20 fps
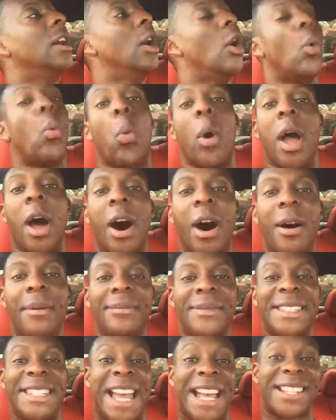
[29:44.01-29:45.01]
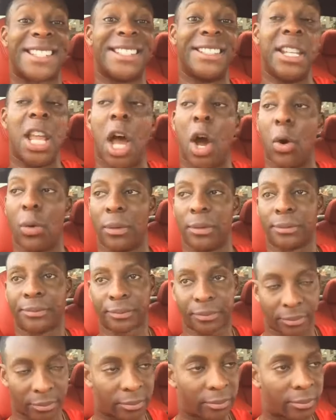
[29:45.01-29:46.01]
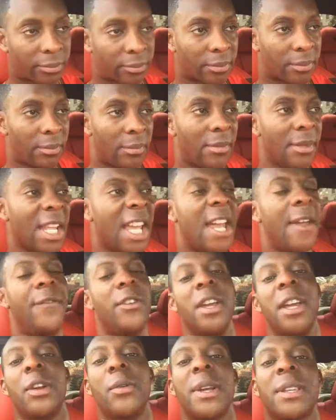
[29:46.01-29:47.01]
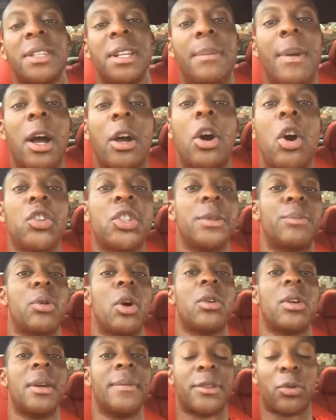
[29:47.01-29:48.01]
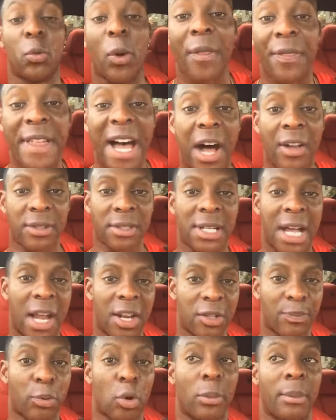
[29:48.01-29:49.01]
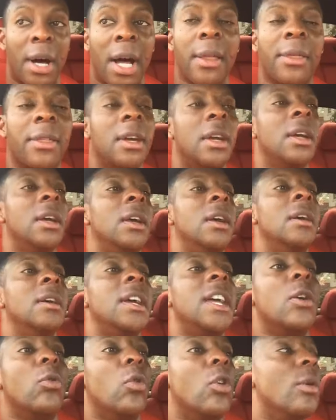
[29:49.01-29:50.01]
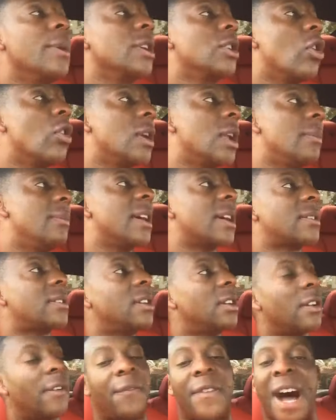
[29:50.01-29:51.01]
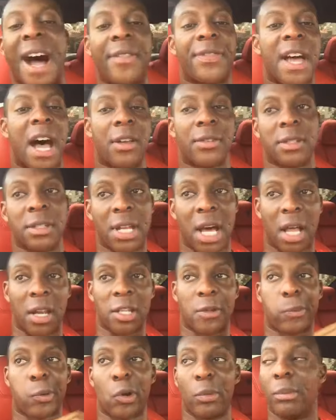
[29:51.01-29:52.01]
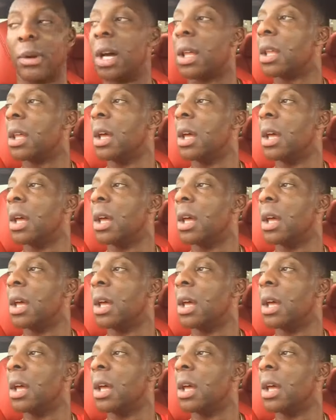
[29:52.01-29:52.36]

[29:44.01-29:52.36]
Well, yes and no. If you're interested in my coaching program, it's $1,000 per month. It will be going up next year to $5,000 per month